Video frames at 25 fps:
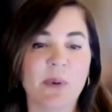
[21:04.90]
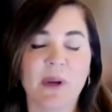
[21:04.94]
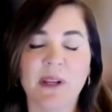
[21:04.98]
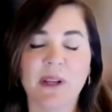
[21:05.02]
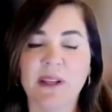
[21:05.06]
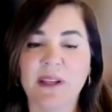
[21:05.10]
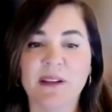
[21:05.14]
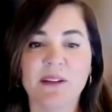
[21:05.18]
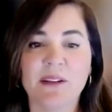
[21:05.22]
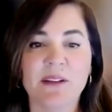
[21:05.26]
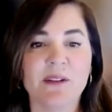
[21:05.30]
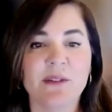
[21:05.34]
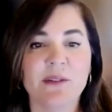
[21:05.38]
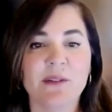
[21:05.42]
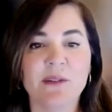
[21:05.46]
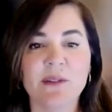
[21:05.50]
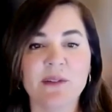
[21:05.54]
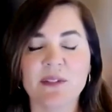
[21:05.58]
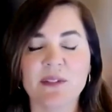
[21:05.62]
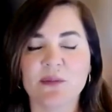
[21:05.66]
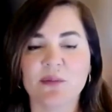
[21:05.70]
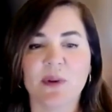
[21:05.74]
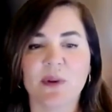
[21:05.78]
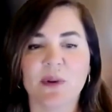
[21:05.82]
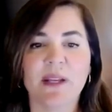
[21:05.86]
the breaking
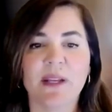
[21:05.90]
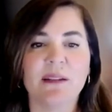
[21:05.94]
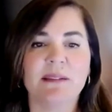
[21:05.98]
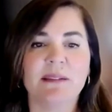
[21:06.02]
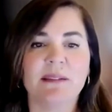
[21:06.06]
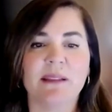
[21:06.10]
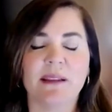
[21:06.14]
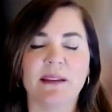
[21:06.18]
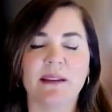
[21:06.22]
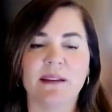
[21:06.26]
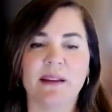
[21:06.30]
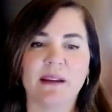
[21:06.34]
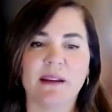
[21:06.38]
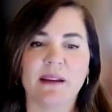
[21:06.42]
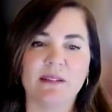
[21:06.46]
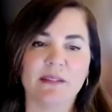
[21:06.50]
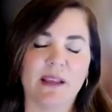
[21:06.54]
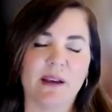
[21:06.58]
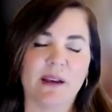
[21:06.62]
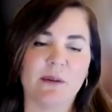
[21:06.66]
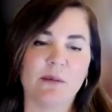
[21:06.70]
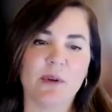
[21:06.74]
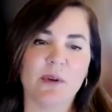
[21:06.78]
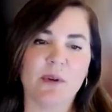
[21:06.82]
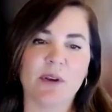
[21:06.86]
news, right?
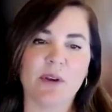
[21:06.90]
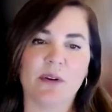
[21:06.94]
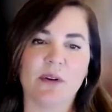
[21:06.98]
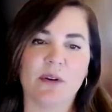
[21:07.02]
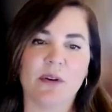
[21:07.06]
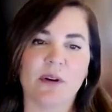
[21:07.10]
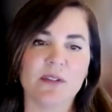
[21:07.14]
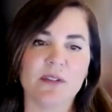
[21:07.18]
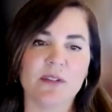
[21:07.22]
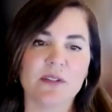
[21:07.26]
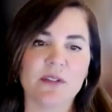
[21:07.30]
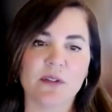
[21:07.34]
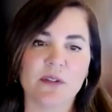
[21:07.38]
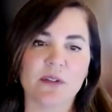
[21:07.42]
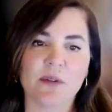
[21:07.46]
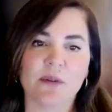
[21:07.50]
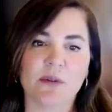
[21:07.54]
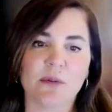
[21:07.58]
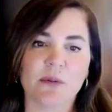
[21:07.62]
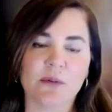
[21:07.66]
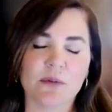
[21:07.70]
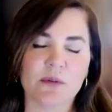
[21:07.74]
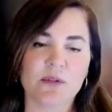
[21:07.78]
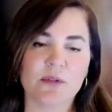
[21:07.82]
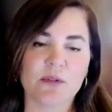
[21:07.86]
That we are
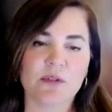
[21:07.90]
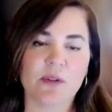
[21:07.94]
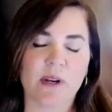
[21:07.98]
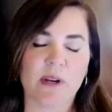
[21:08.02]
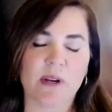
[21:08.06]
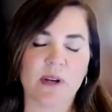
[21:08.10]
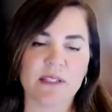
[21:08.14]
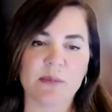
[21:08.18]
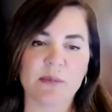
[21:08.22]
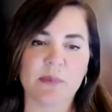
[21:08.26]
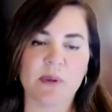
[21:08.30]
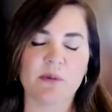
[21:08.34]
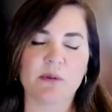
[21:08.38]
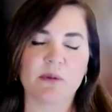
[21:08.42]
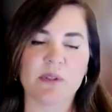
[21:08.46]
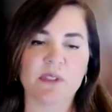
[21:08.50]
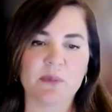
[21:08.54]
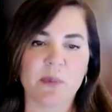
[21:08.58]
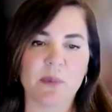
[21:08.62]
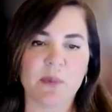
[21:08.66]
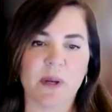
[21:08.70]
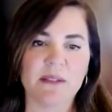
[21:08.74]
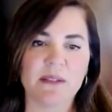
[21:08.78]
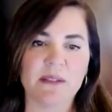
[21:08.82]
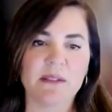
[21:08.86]
also trying to be
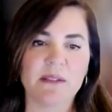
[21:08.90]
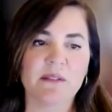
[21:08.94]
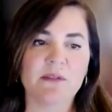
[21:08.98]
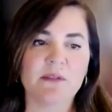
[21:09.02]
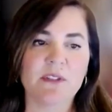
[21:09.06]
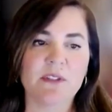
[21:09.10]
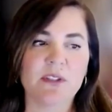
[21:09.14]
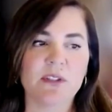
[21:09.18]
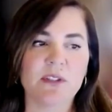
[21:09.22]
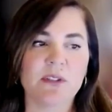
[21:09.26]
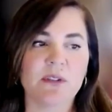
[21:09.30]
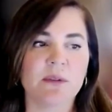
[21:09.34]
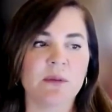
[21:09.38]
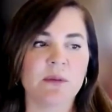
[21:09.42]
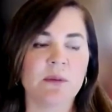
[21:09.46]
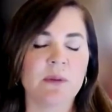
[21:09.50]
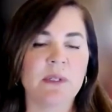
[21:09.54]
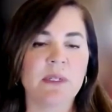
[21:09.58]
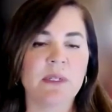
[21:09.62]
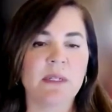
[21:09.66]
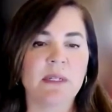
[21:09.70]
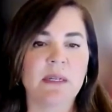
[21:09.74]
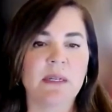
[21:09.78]
responsive to.